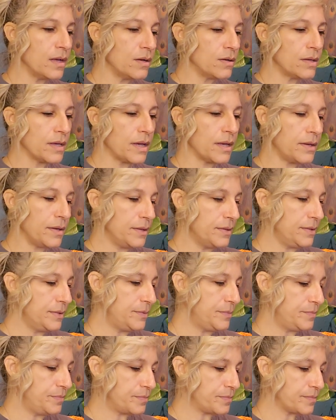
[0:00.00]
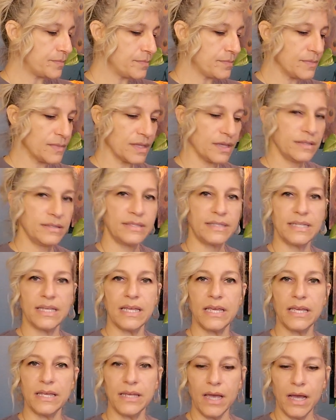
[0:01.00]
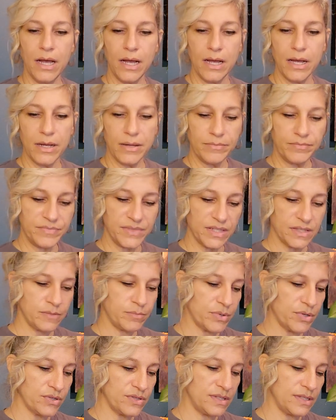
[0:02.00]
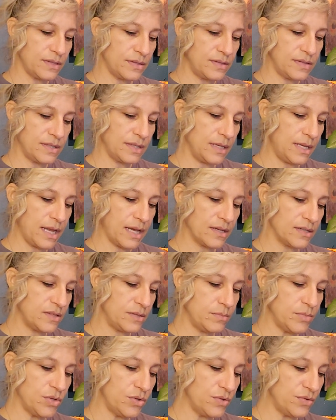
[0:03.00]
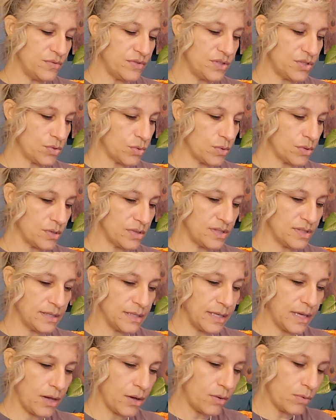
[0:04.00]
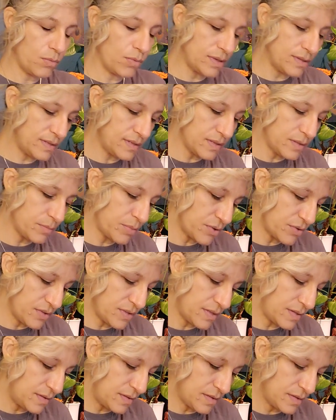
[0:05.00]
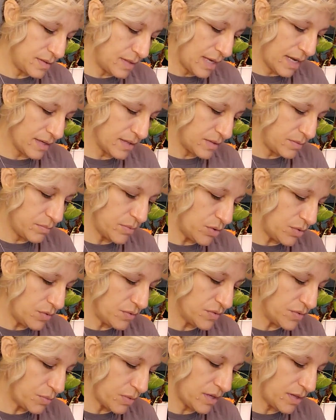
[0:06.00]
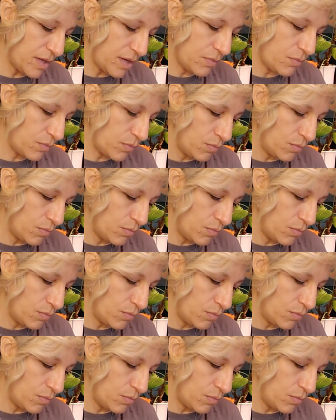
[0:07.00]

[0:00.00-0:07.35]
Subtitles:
Okay. Let's see this person's next moves towards Leo. What's this person's next moves? What are they